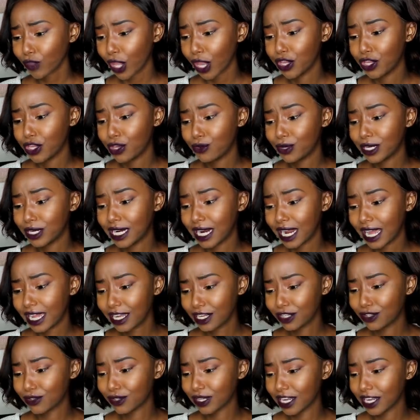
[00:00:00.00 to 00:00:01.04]
You would
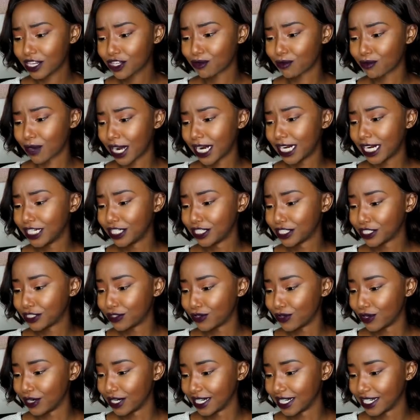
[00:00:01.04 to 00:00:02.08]
like to get married
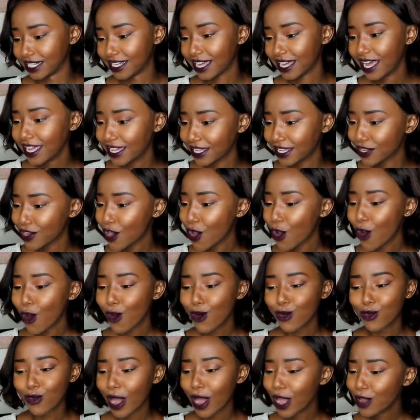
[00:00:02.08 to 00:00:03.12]
soon. Guy,
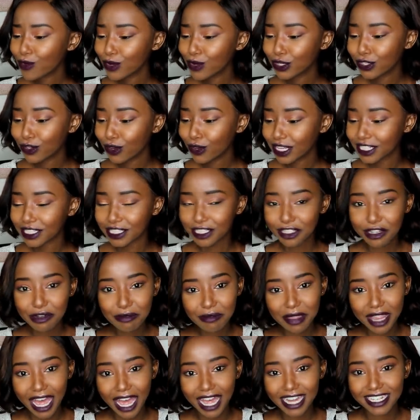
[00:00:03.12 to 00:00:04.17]
why would you
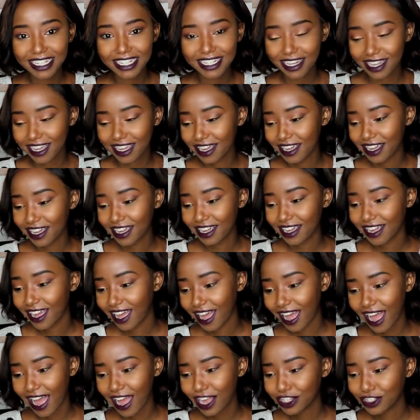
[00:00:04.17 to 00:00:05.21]
assume that?
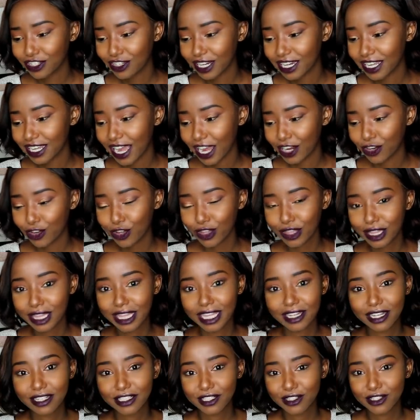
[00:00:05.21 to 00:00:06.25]
Actually, I don't
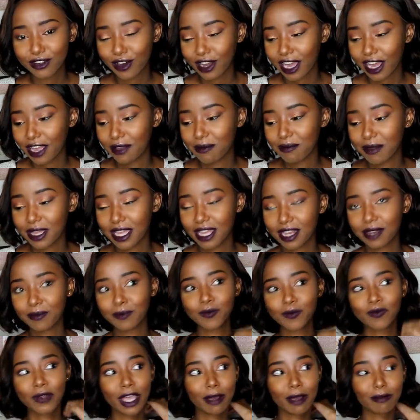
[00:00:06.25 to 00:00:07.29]
think so. I mean,
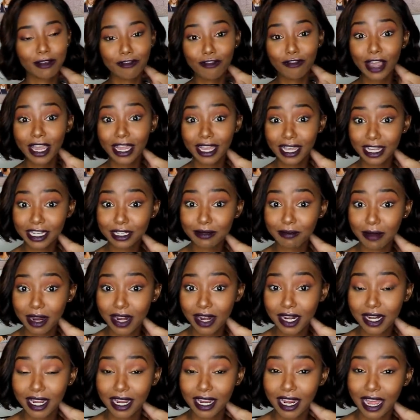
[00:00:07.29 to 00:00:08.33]
before I get
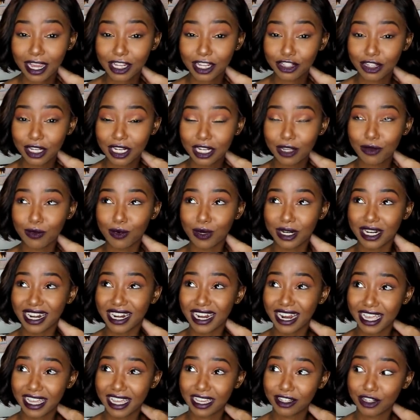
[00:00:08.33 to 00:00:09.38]
married, I actually would
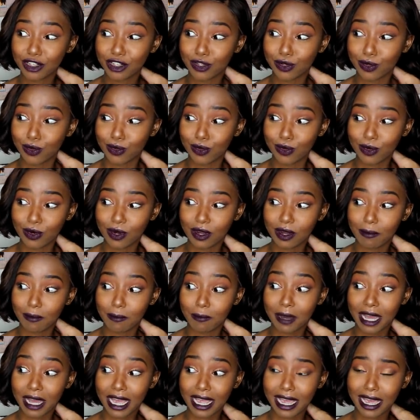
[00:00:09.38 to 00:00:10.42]
like to
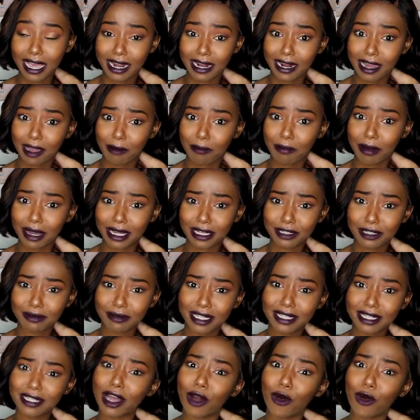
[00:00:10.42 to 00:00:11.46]
buy an
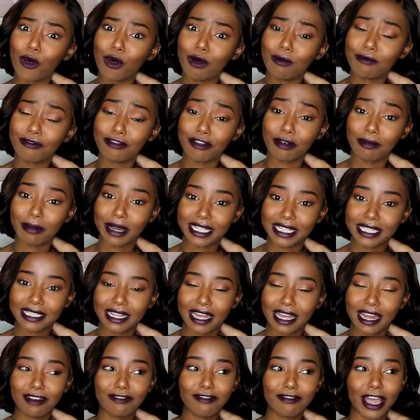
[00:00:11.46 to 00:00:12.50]
apartment, a home for
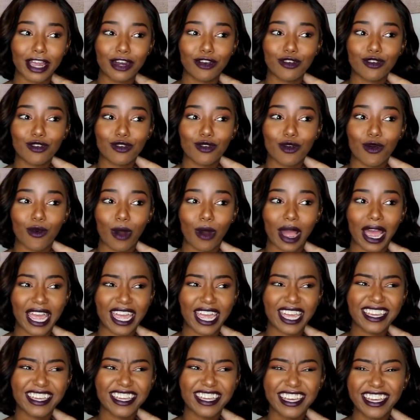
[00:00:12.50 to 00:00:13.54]
myself. I don't know
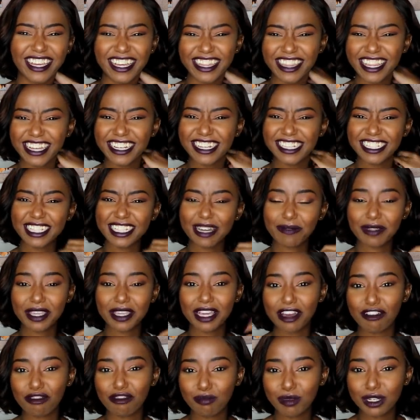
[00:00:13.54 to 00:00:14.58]
why. That is
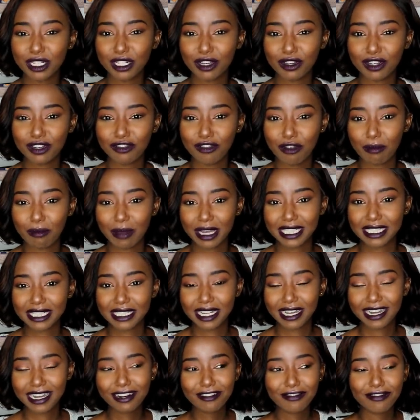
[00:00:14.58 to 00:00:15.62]
something I've put out for
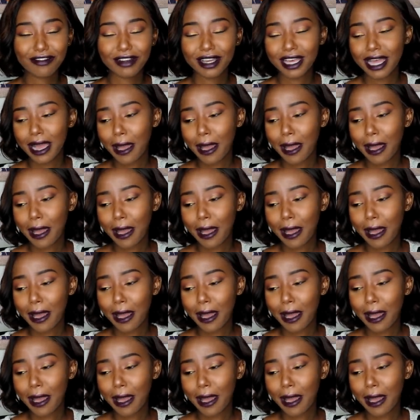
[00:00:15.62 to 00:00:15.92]
myself.